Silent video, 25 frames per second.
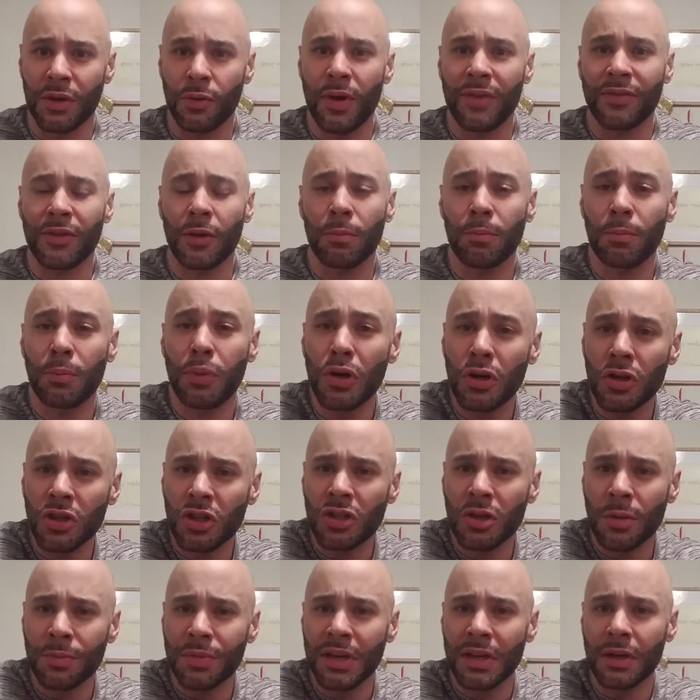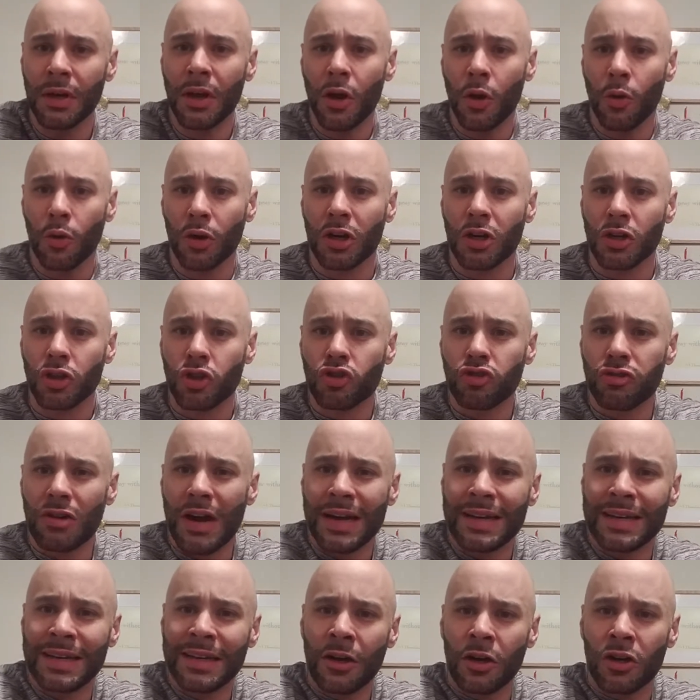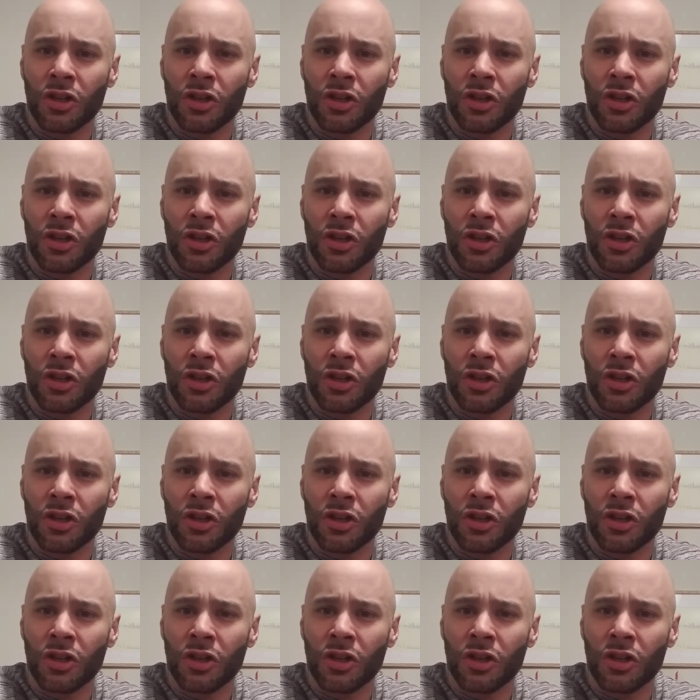We're contracting